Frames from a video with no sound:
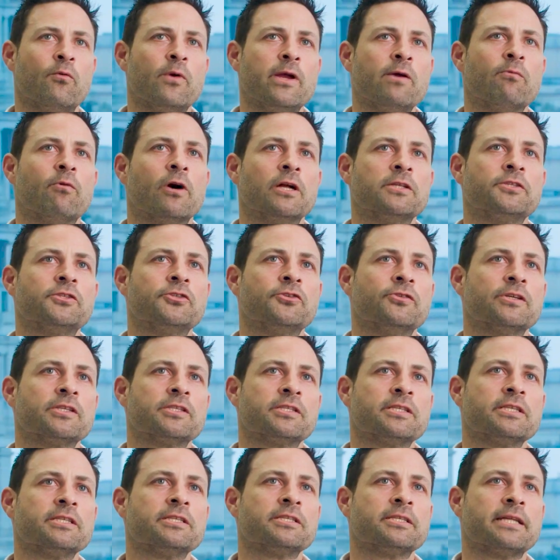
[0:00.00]
We want to
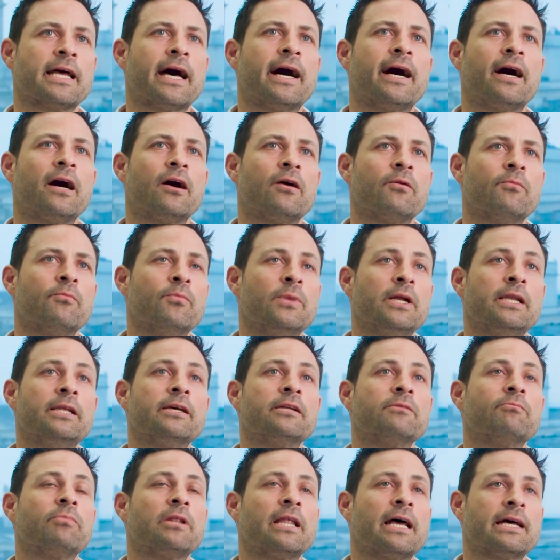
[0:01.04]
assist our
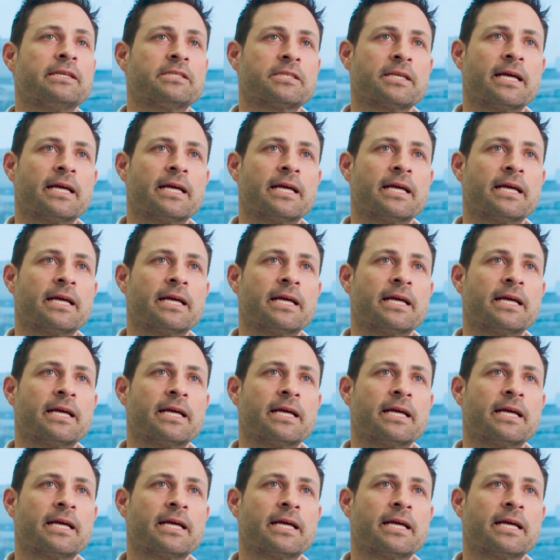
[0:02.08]
million plus